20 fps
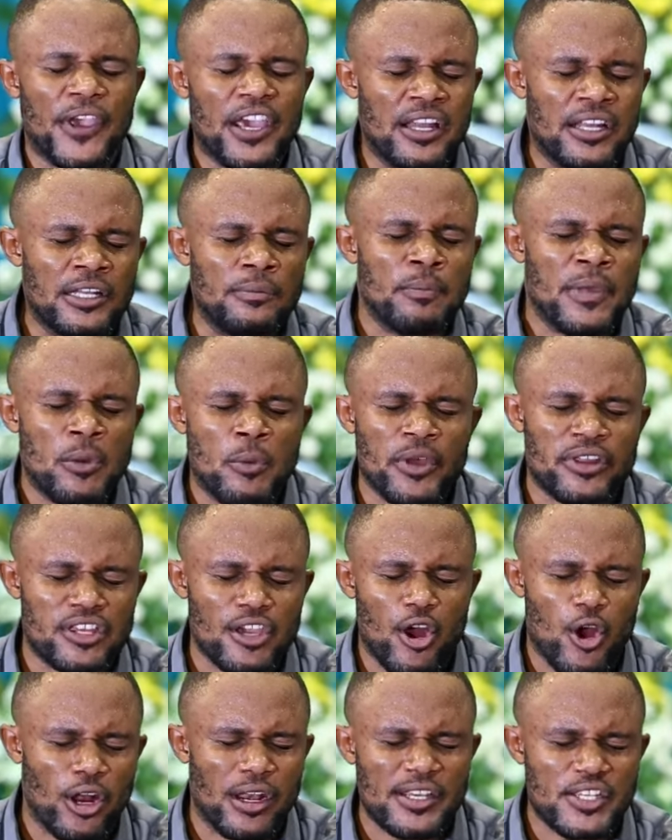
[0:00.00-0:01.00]
Fill me
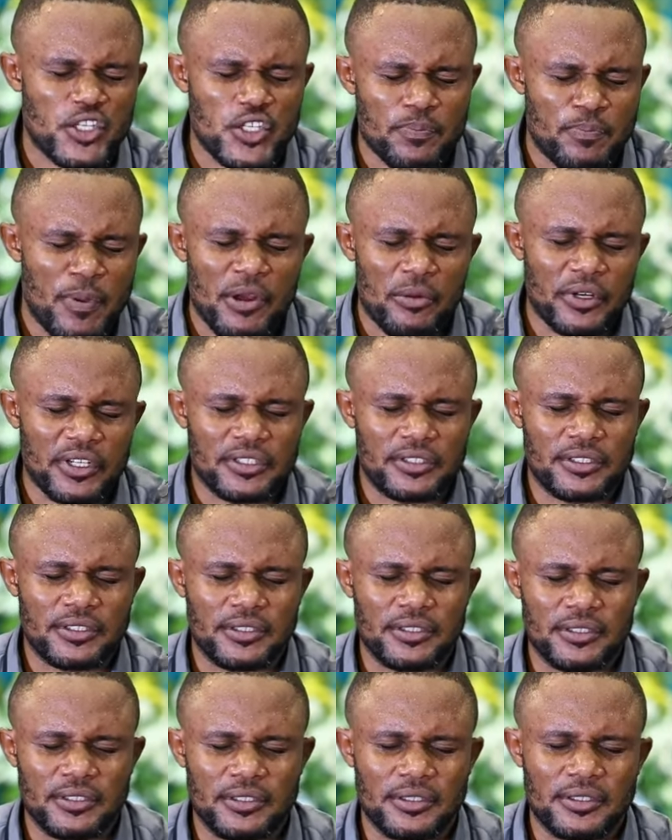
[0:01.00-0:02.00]
with your Holy Spirit.